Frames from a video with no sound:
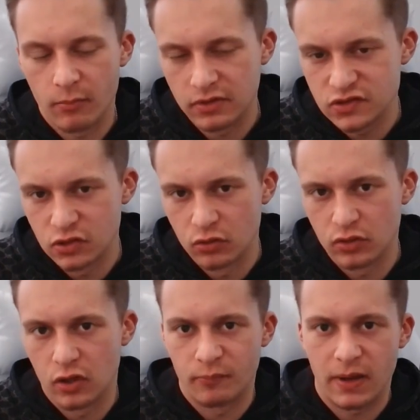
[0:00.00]
a ton
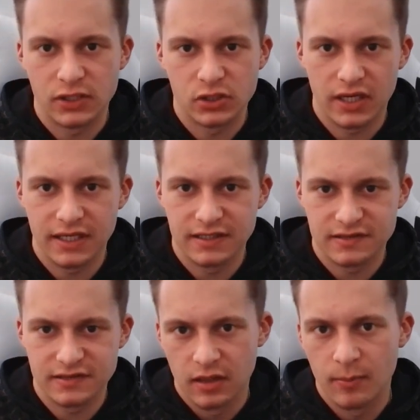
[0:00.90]
of bad
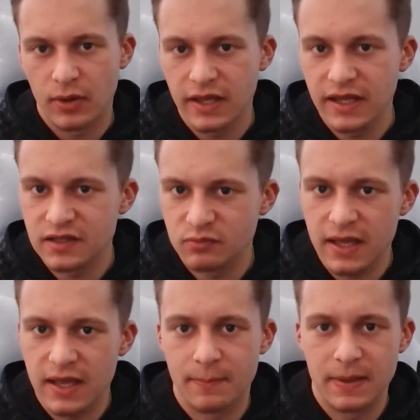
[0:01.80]
trades. But here's
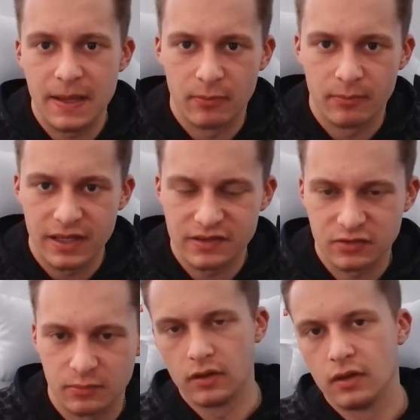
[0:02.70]
where people mess
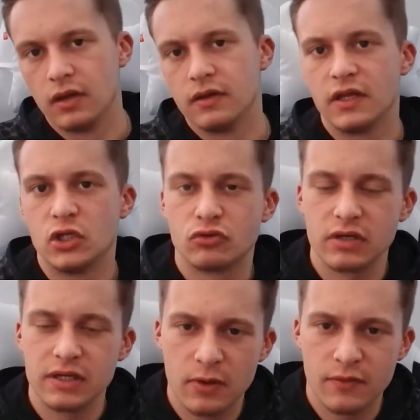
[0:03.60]
up. They
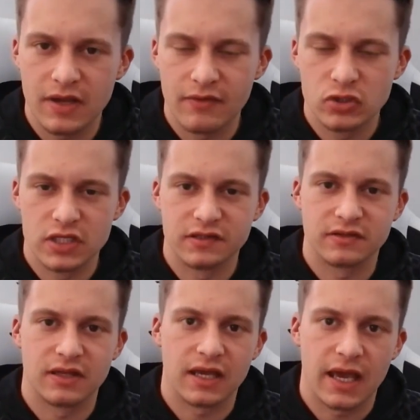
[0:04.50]
treat moving averages
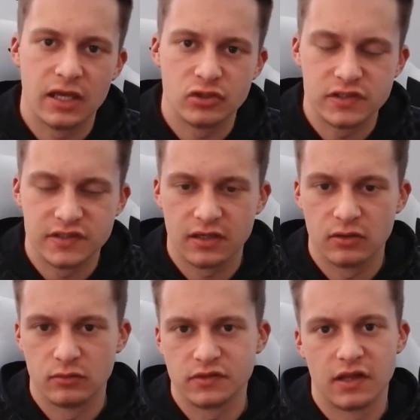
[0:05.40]
like entry
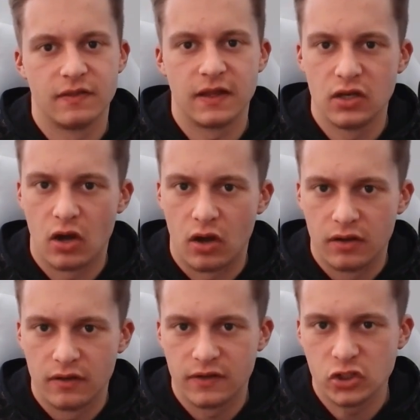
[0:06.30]
signals. They're not.
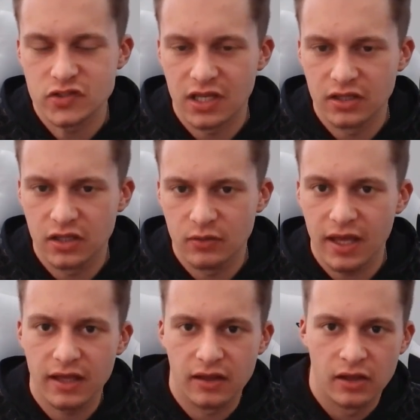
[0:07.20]
They're just telling you,
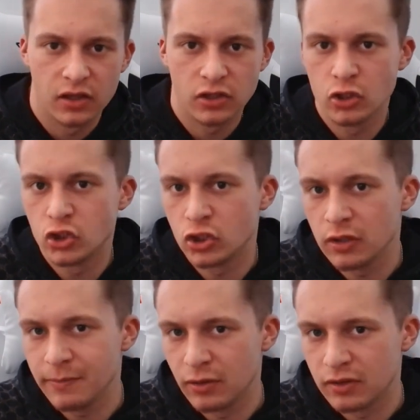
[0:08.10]
hey, you should only
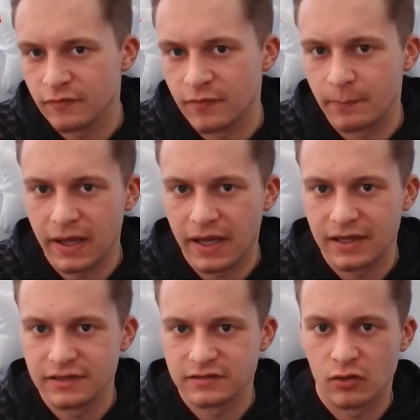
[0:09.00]
be looking for
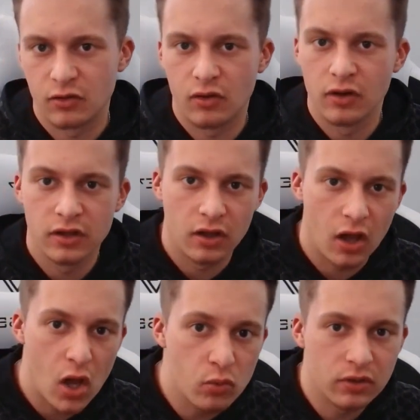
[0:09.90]
buys or
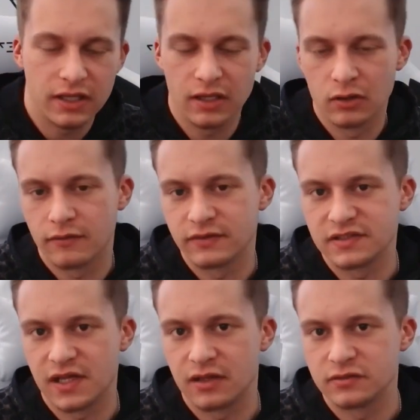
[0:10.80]
only look for
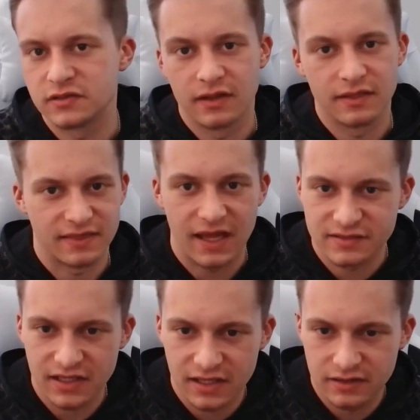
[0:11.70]
sells. That's
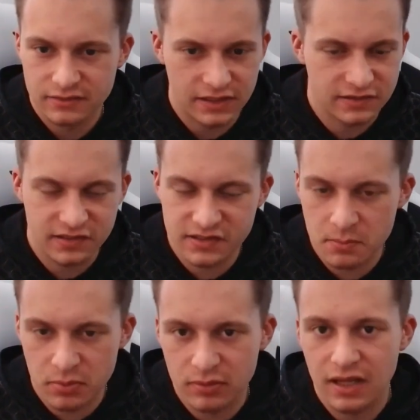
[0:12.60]
it. It's as
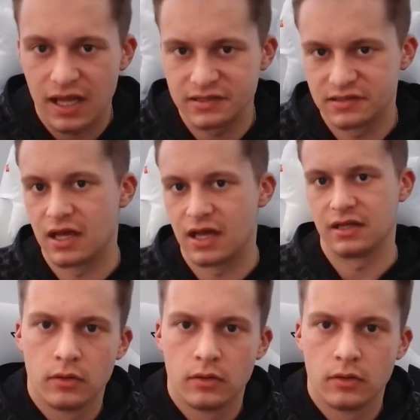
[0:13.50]
simple as that.